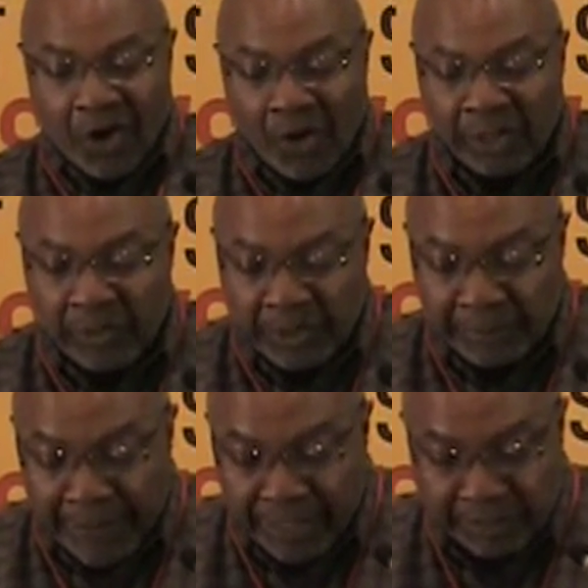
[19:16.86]
only when
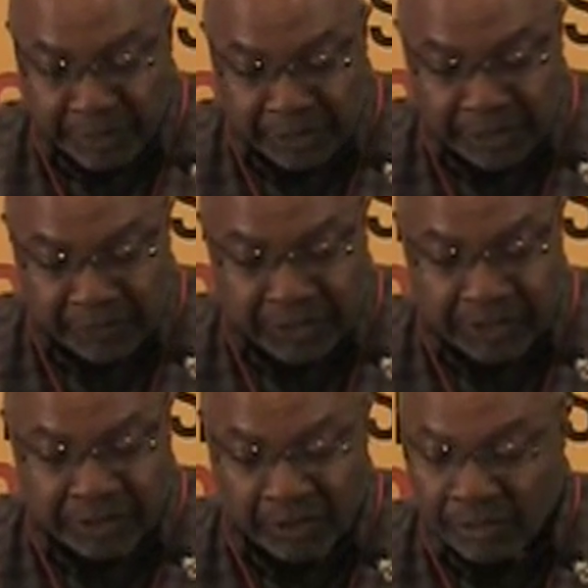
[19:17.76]
the possibility of
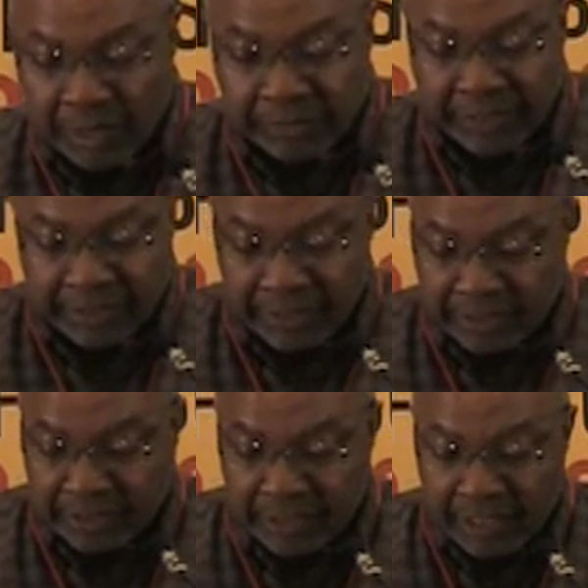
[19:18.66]
this no longer
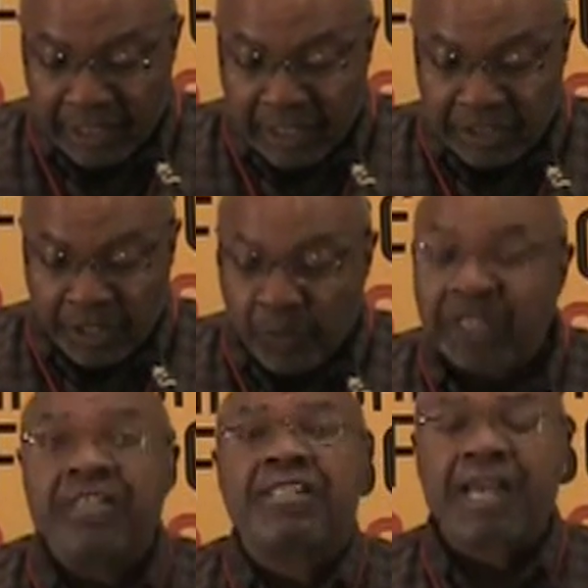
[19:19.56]
exists shall we
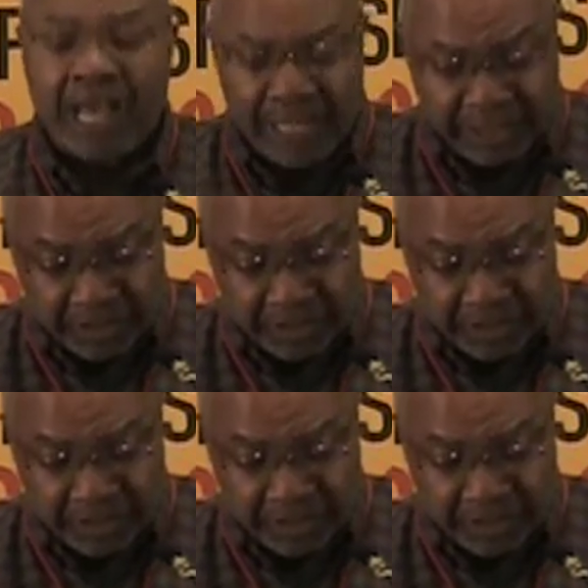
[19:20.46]
consign